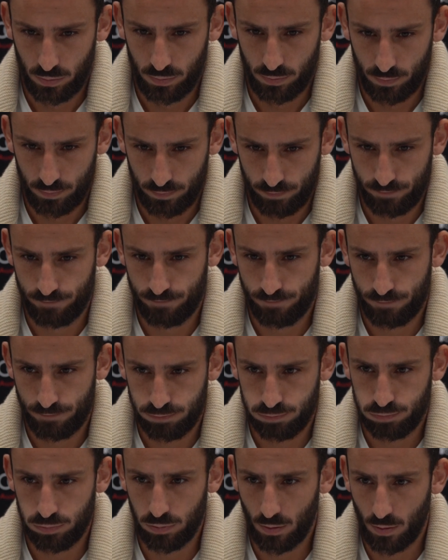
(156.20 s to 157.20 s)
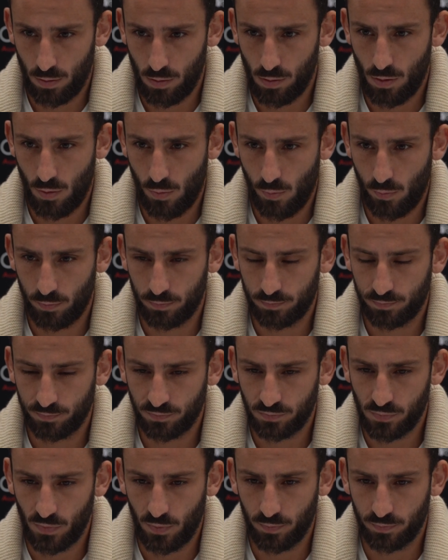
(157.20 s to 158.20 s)
the other guys hadn't?
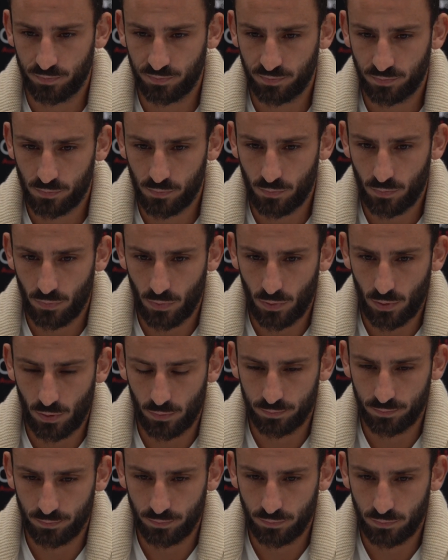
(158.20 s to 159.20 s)
What's what's special about him?